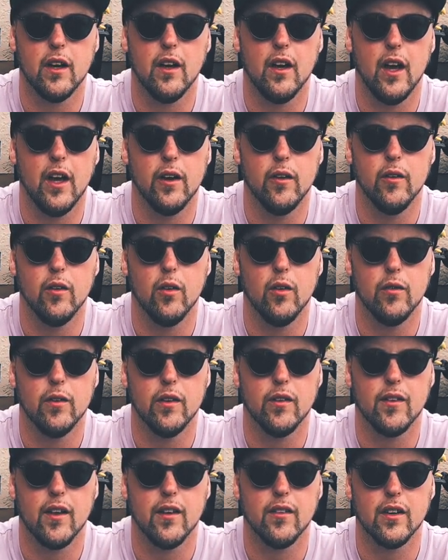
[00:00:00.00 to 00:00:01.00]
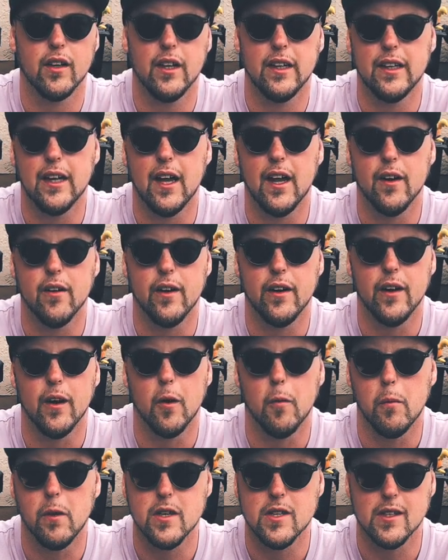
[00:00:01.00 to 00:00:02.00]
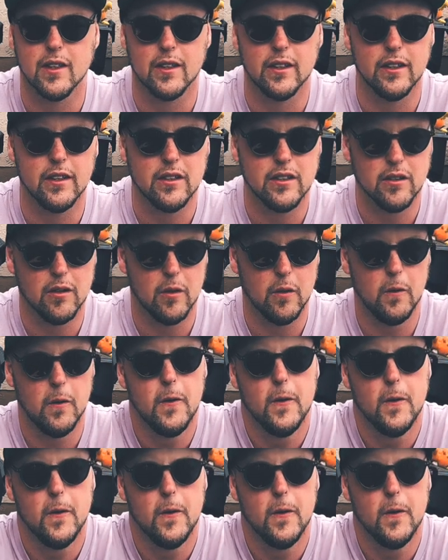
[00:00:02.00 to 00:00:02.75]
I don't know if this guy's gonna die right now, basically. So.